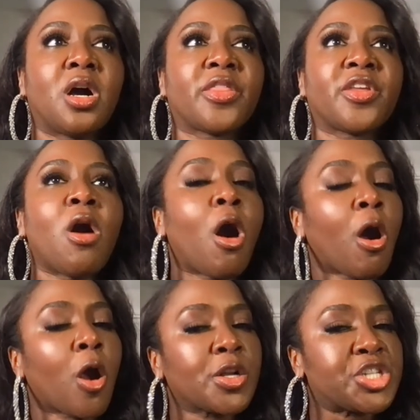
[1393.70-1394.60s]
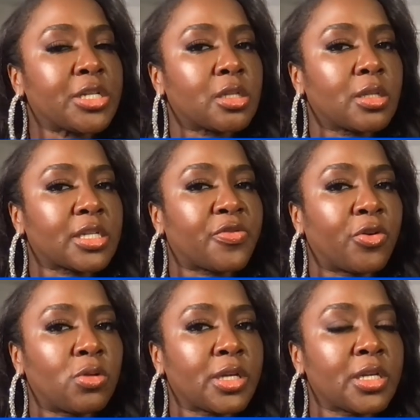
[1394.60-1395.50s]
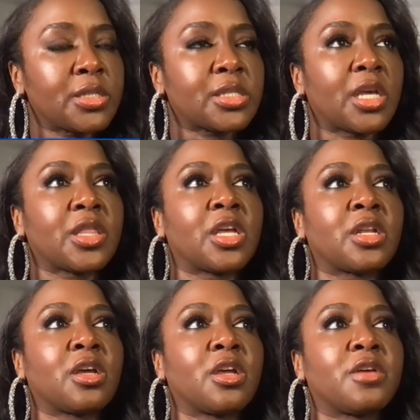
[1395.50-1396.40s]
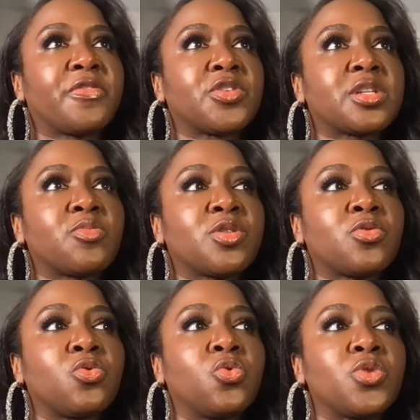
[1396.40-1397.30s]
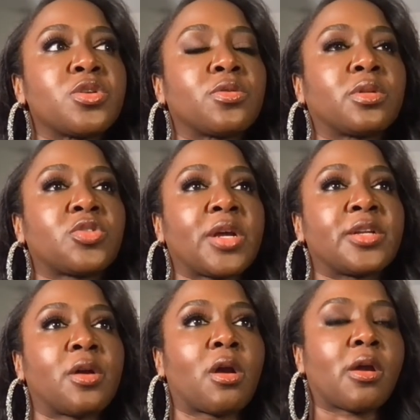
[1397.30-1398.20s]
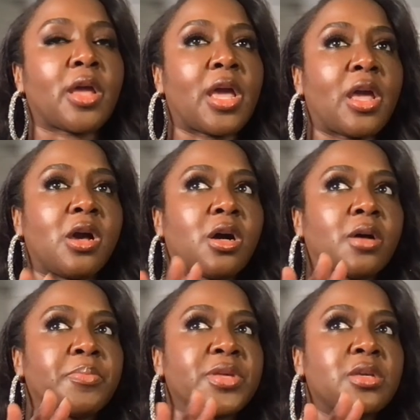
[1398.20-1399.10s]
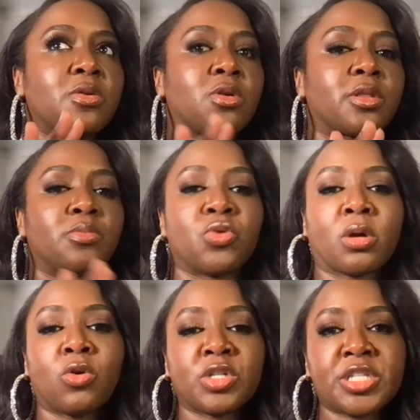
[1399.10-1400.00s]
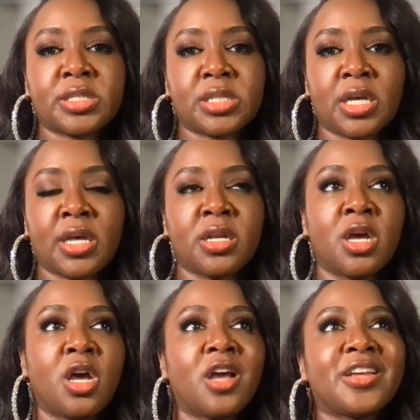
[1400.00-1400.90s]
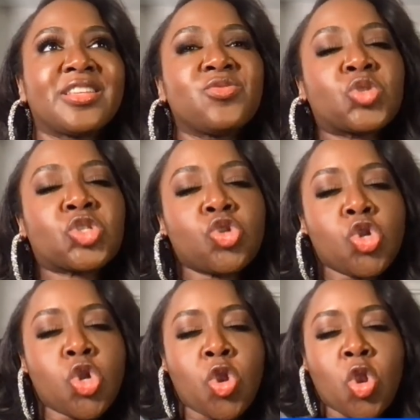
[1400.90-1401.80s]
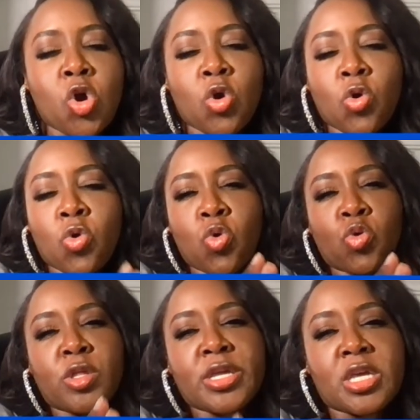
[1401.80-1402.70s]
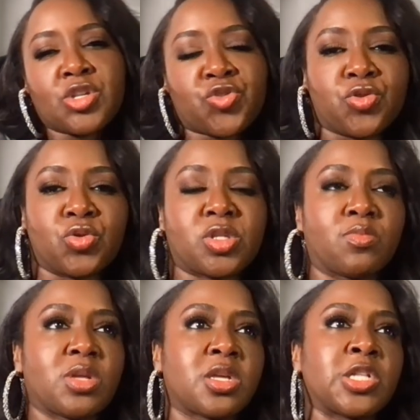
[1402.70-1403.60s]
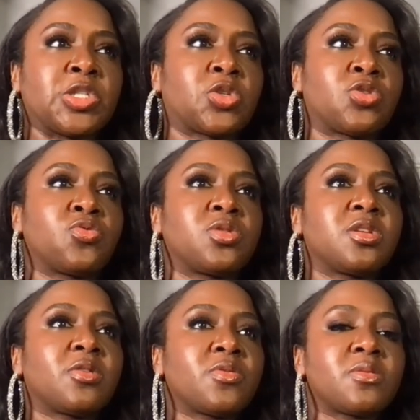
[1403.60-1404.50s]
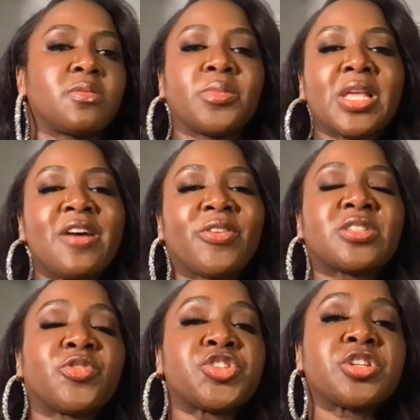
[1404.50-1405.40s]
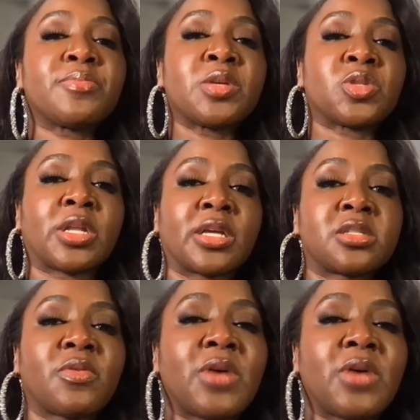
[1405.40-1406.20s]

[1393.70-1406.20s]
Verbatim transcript: there are gentle exfoliants. And then if you're someone who you're trying to uh, be on the more cautious side, you slowly introduce them in. So you, you know, first of all, you shouldn't be using ex-